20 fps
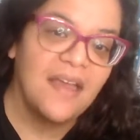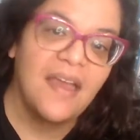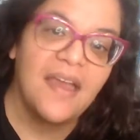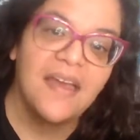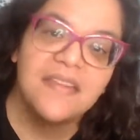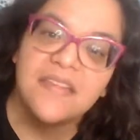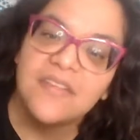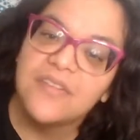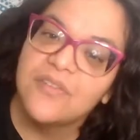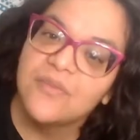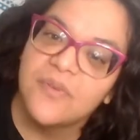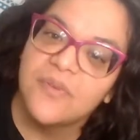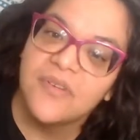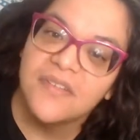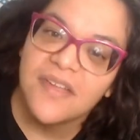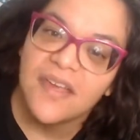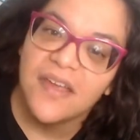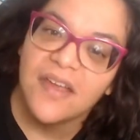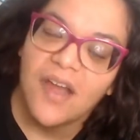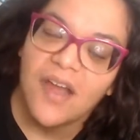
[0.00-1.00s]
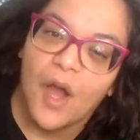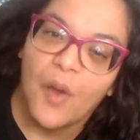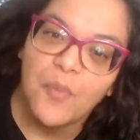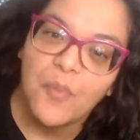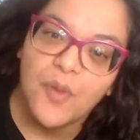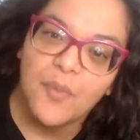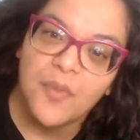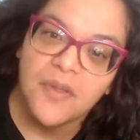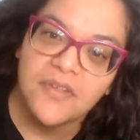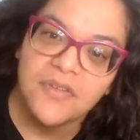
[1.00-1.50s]
and this was a
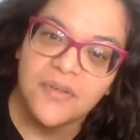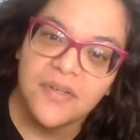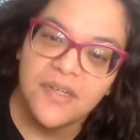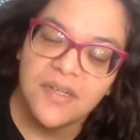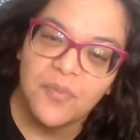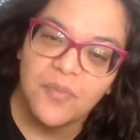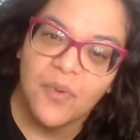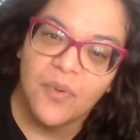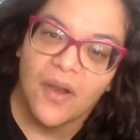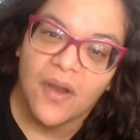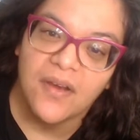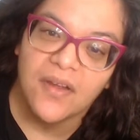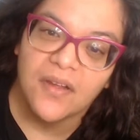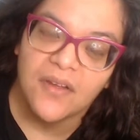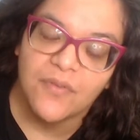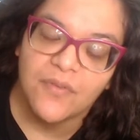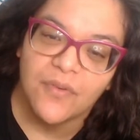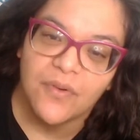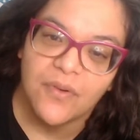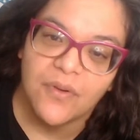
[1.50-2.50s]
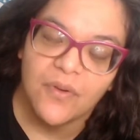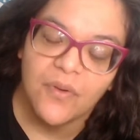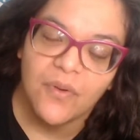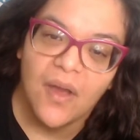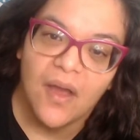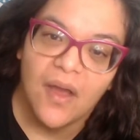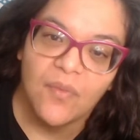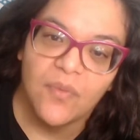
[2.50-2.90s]
complimentary product for uh,